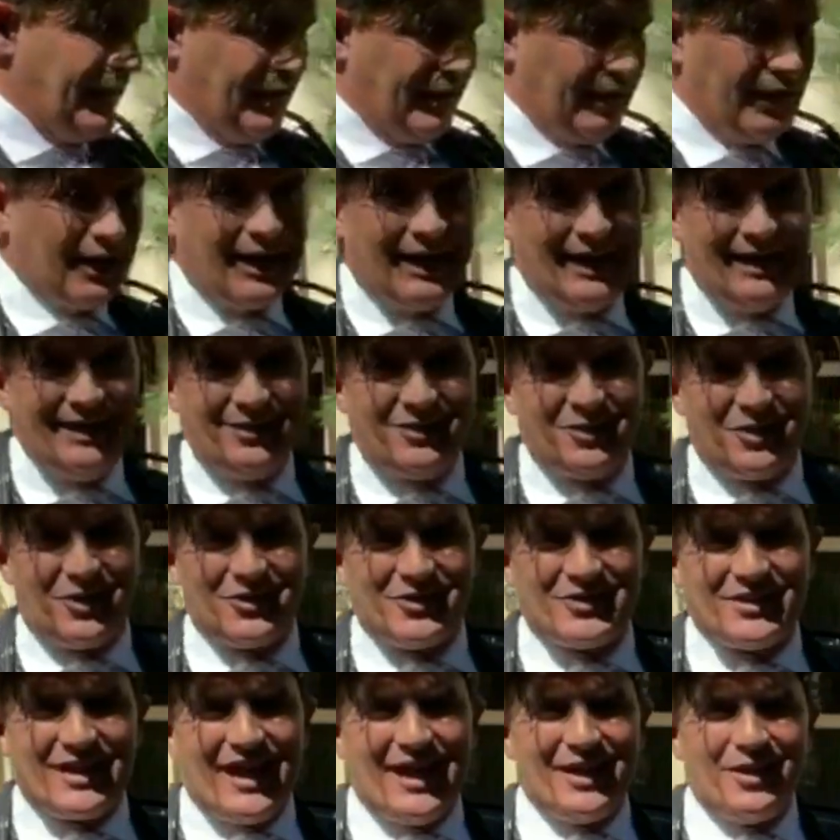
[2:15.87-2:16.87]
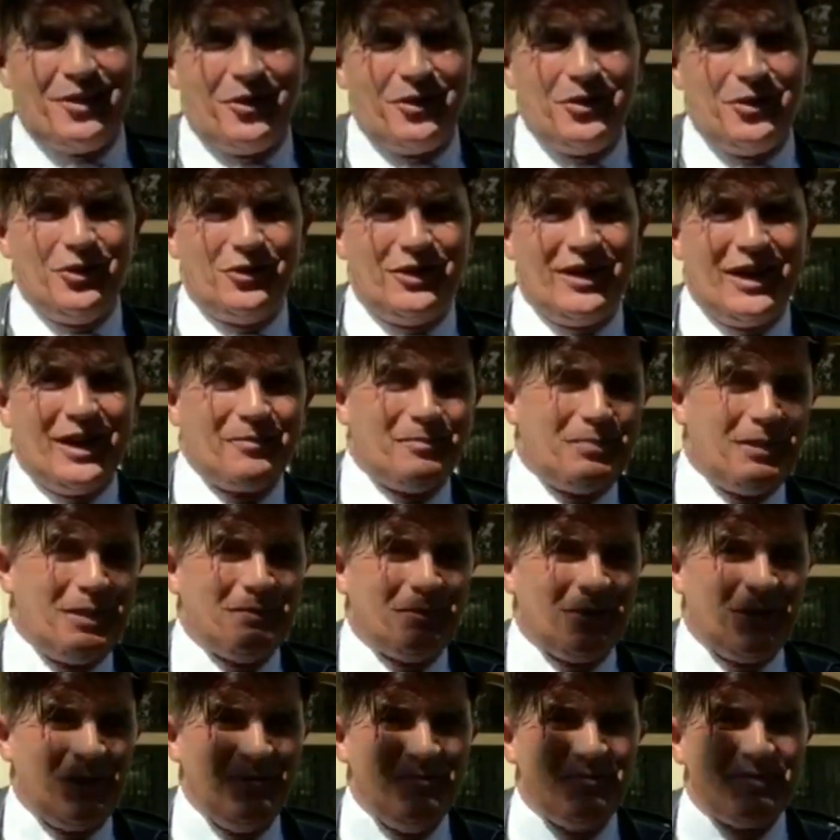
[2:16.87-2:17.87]
Lentils. I know you young
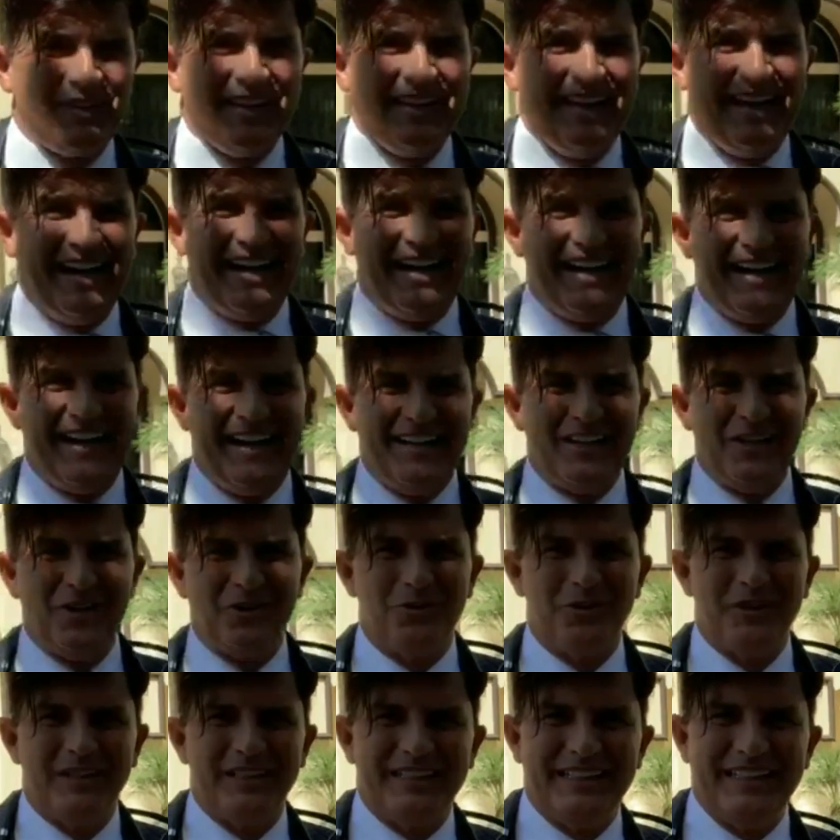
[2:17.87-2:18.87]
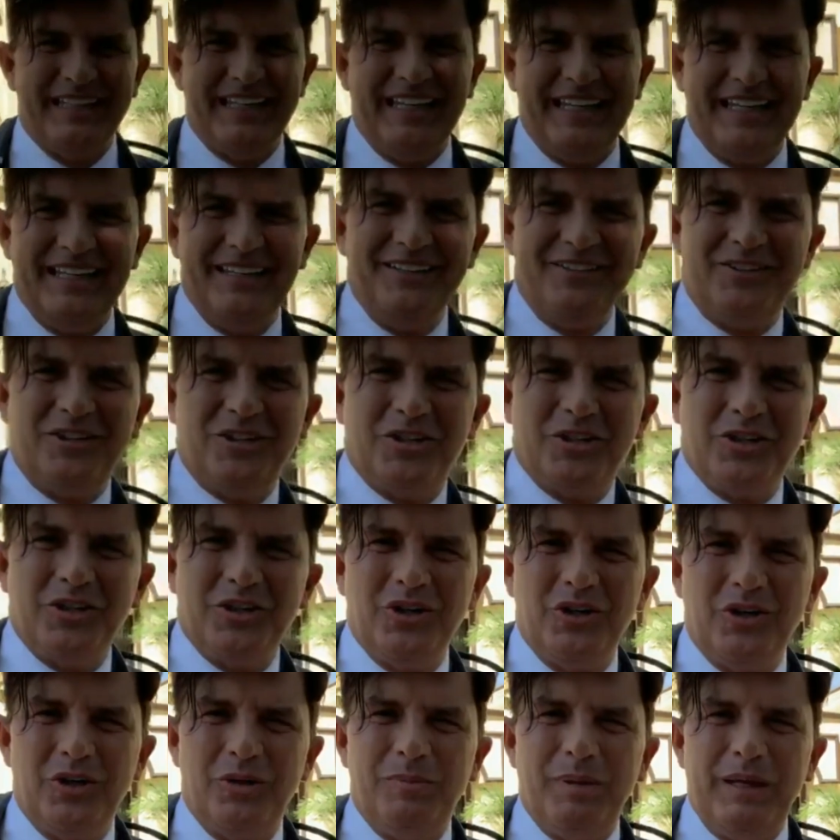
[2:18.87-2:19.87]
people, you're really
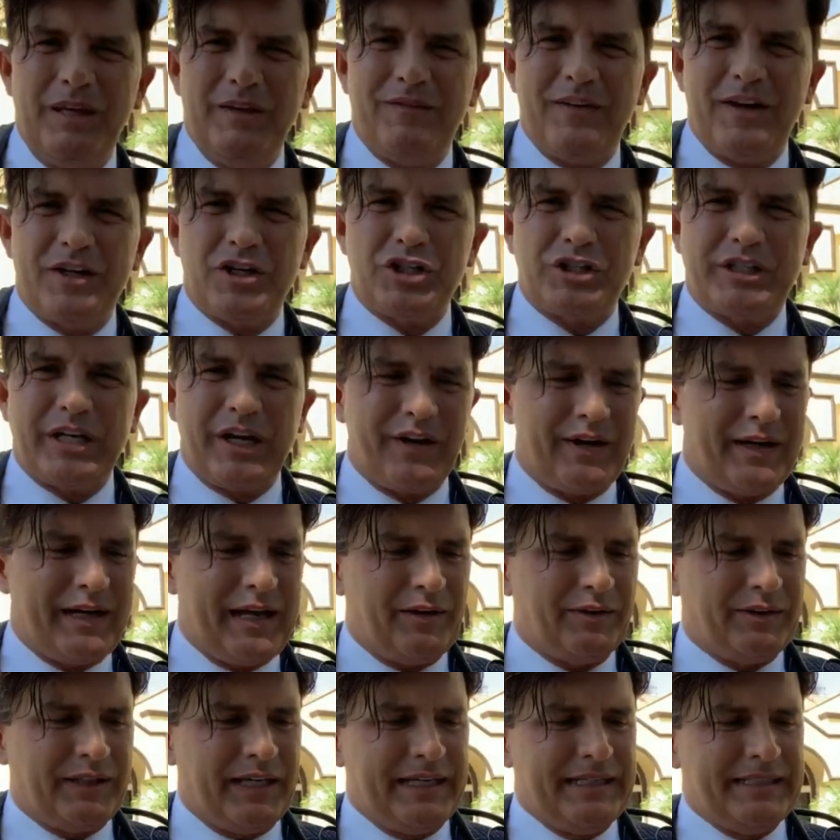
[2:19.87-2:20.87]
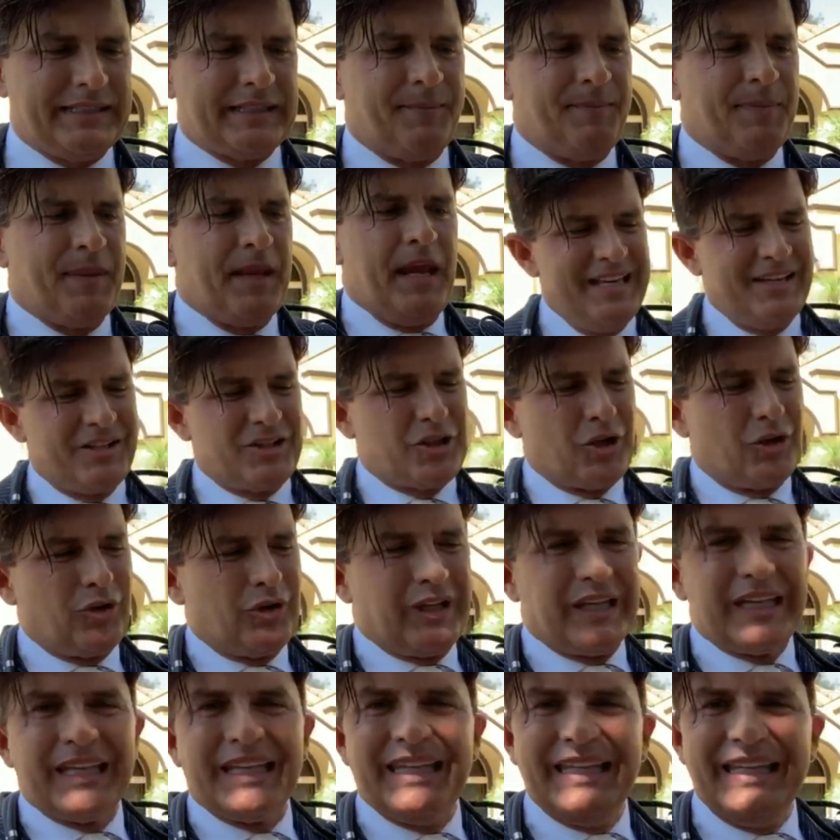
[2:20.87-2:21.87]
into being vegetarian nowadays. So
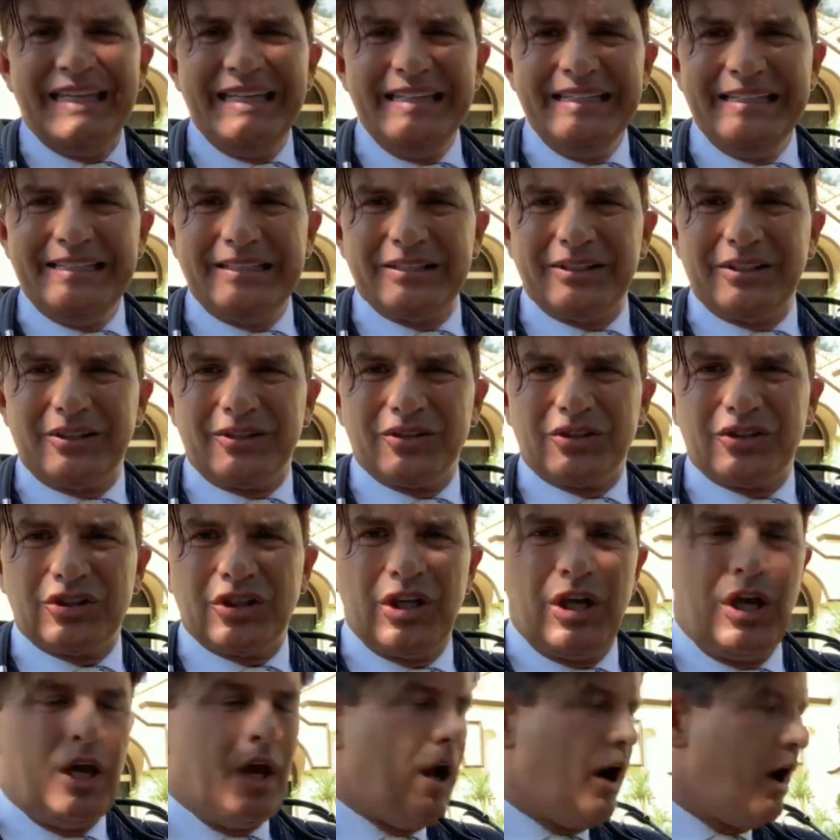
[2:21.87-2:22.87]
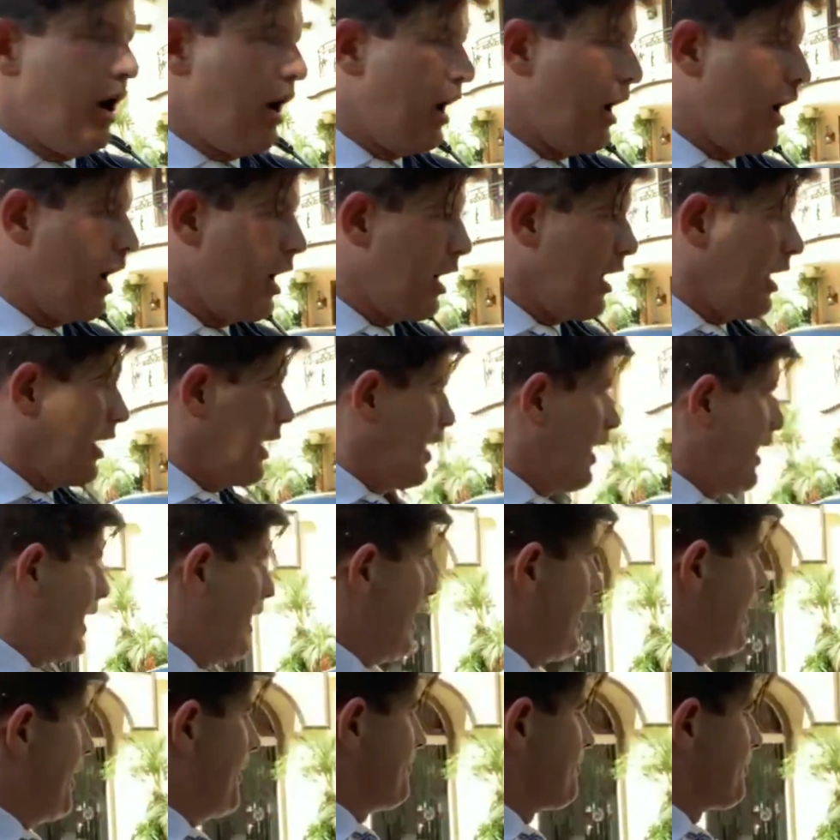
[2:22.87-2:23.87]
lentils
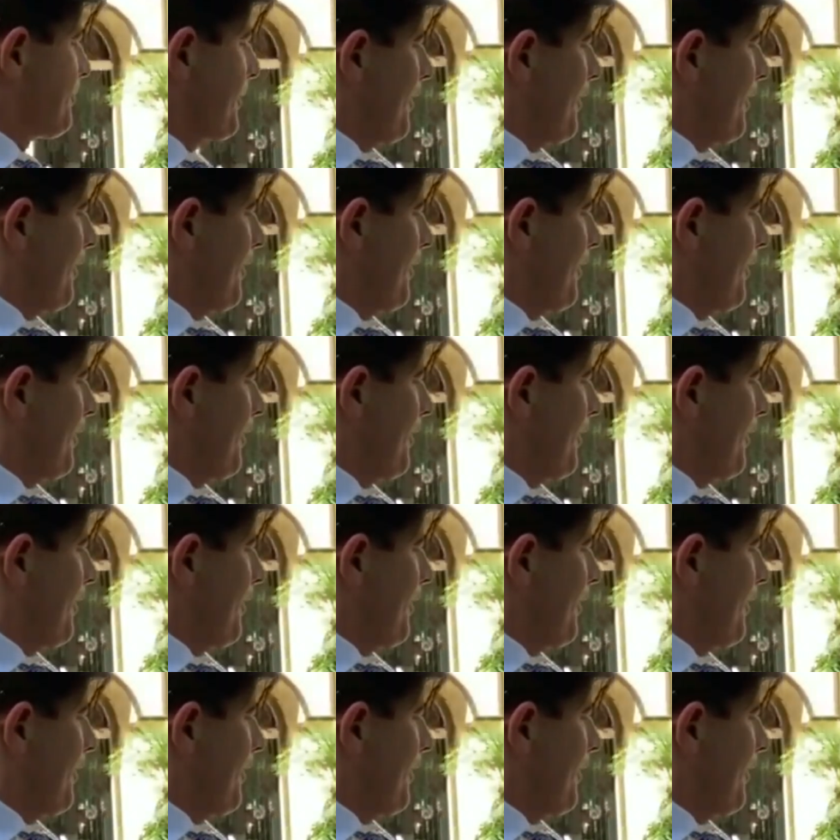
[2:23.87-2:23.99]
are